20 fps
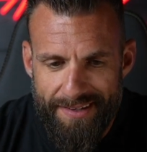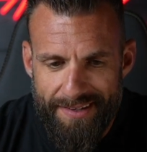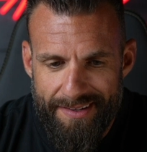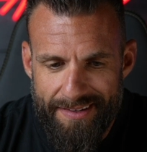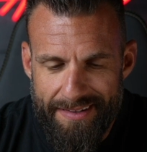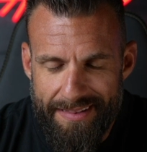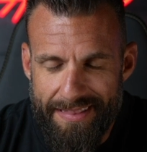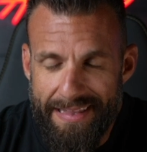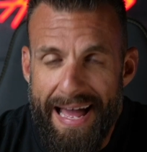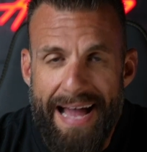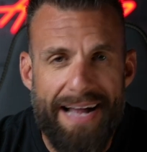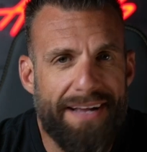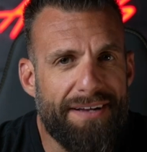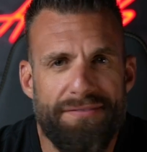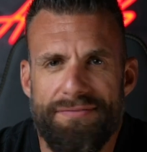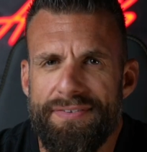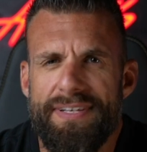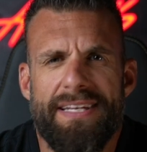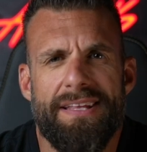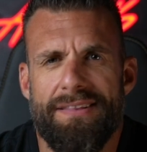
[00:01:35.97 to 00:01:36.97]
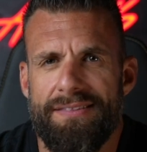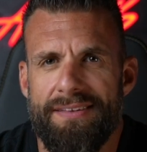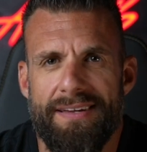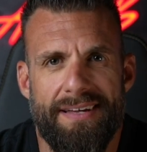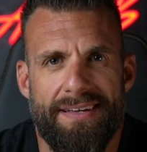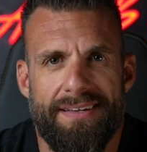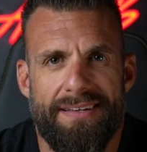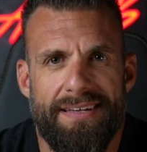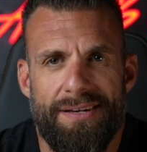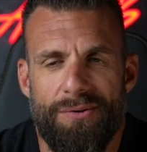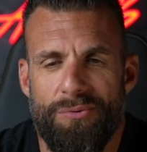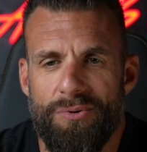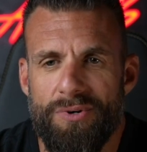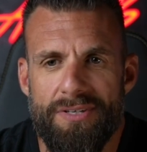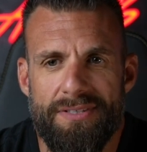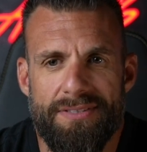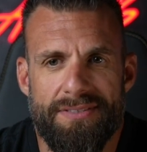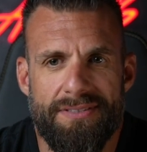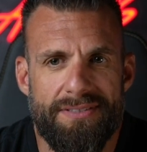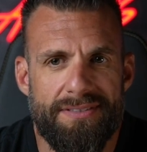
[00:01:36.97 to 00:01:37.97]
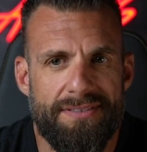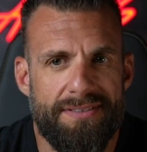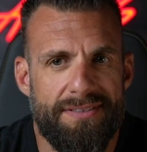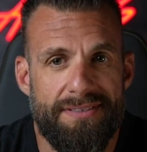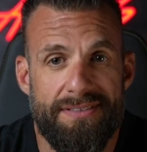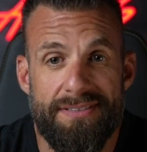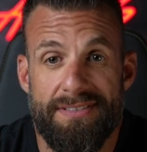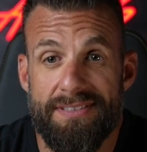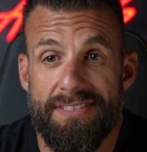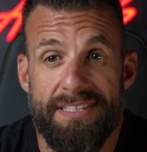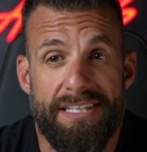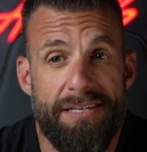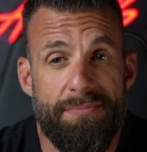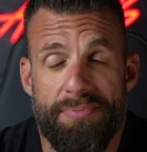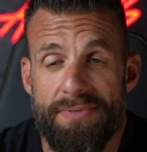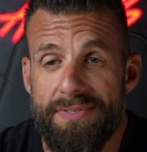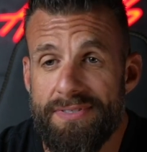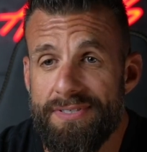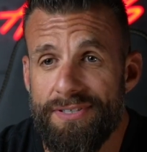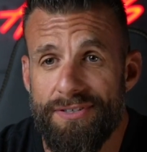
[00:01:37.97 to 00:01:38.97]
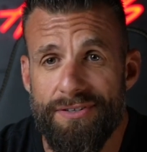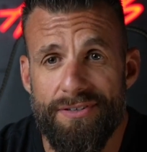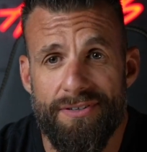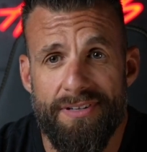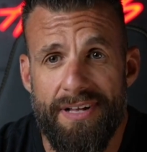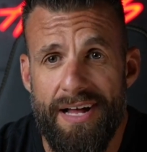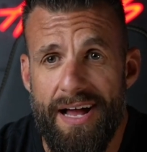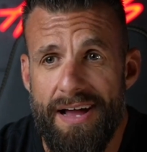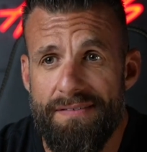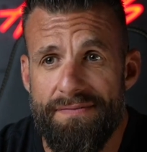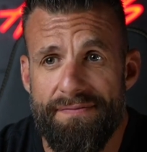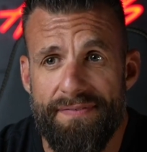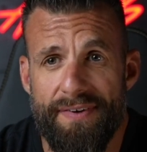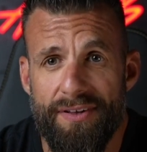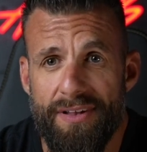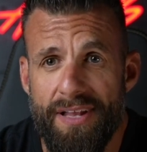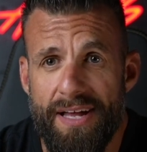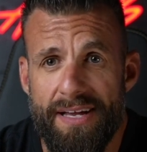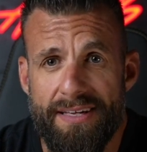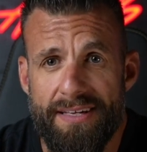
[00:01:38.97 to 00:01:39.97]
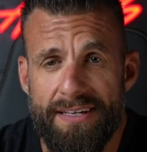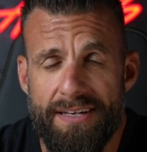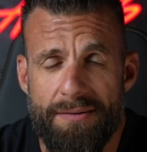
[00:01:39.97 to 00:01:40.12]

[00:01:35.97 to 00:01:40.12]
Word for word: lack of anything. It was sleep until I felt like it.